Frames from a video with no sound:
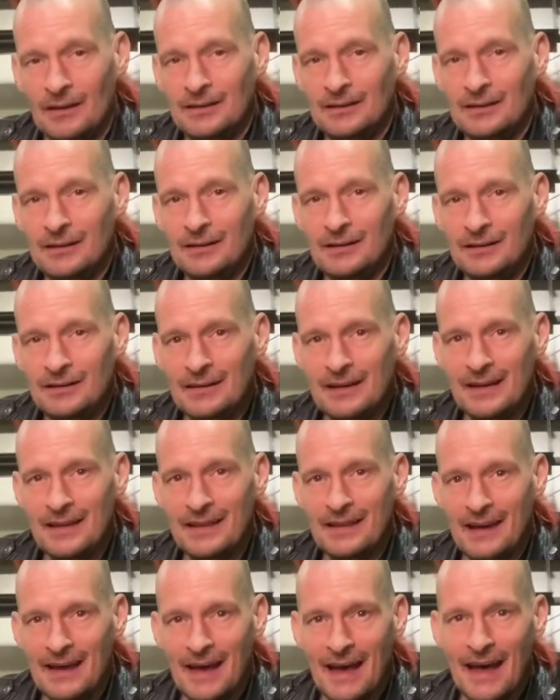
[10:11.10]
Clearly,
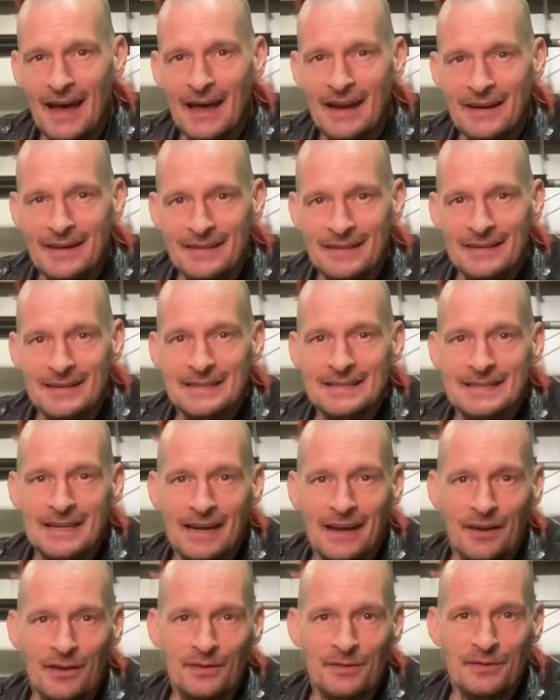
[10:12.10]
they added the
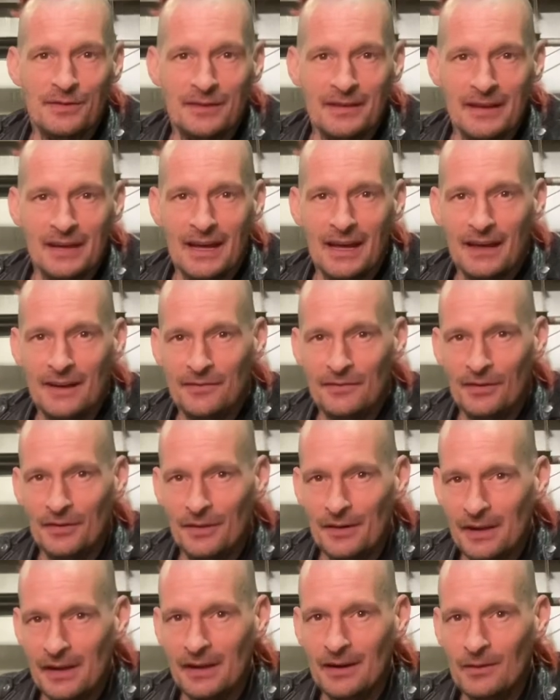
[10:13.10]
sound of the anvil
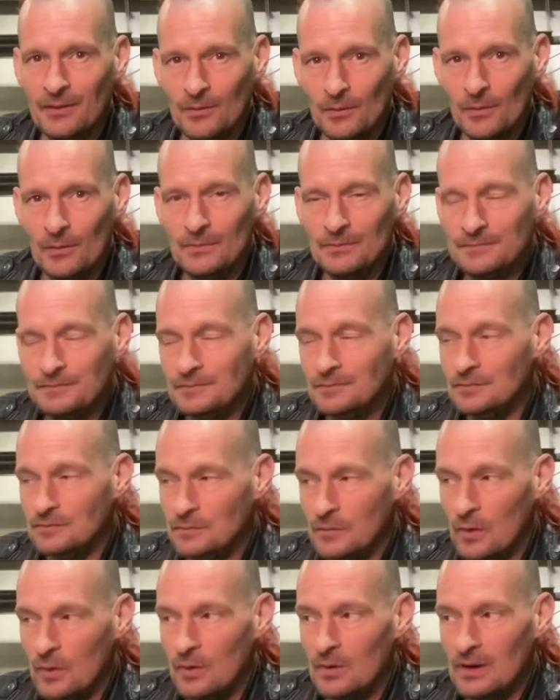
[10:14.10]
in
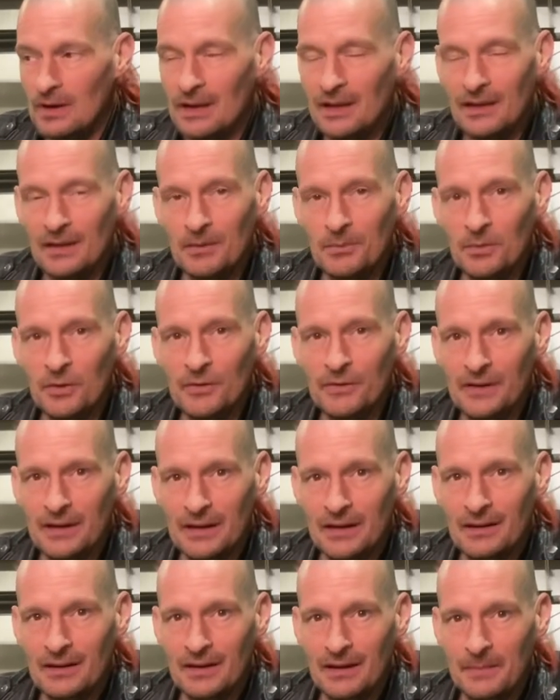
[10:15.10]
the movie
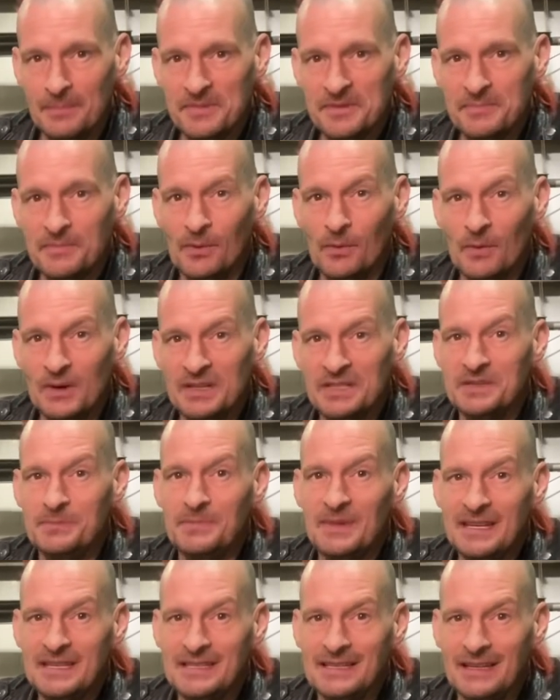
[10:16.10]
clips, but what's
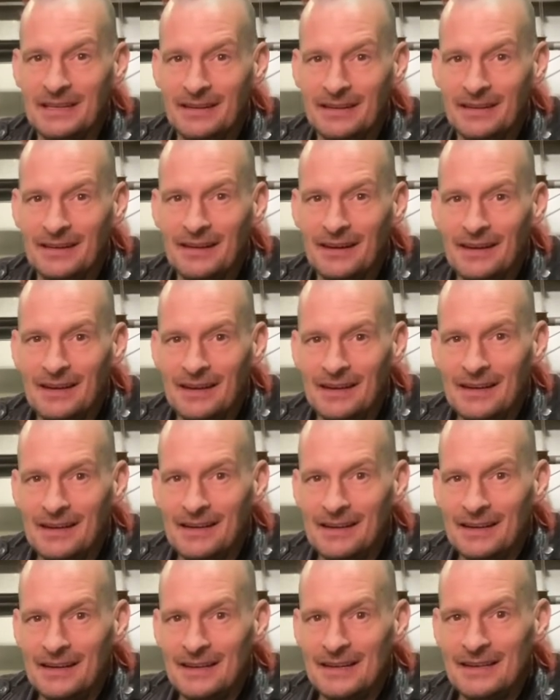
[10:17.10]
missing
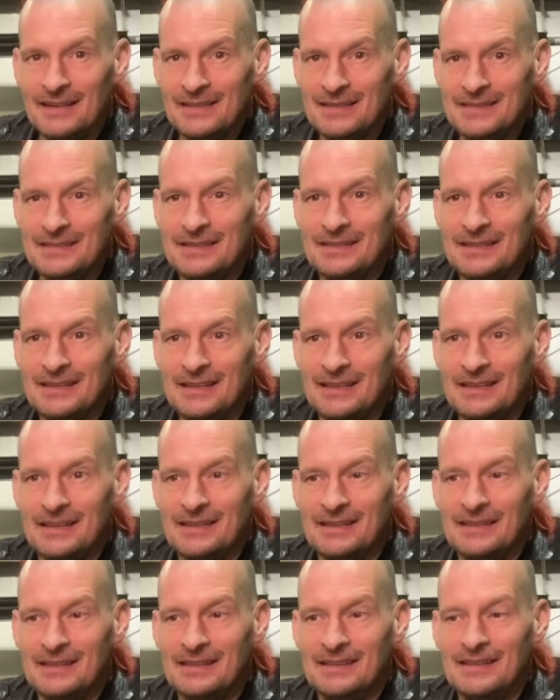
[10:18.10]
is
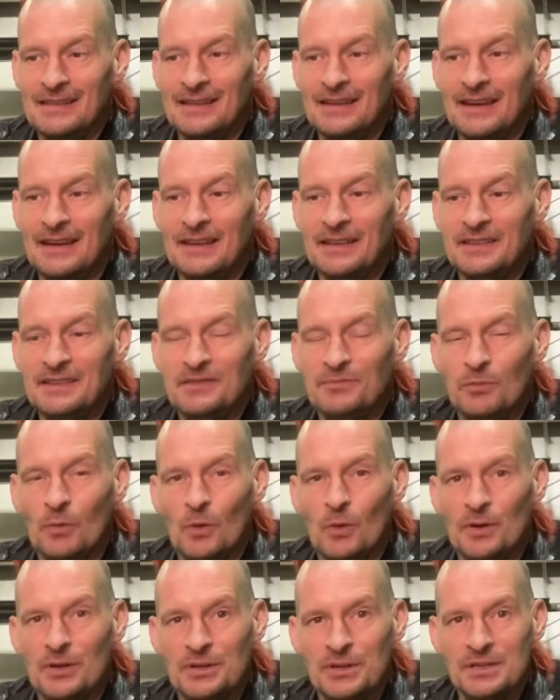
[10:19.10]
it's
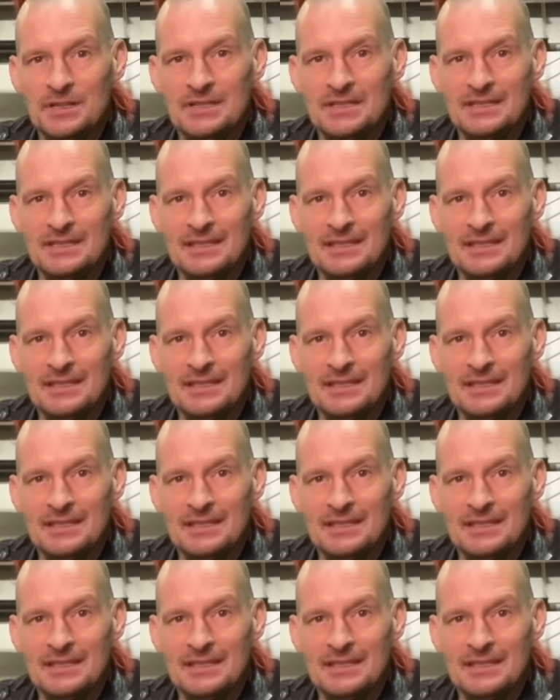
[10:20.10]
more just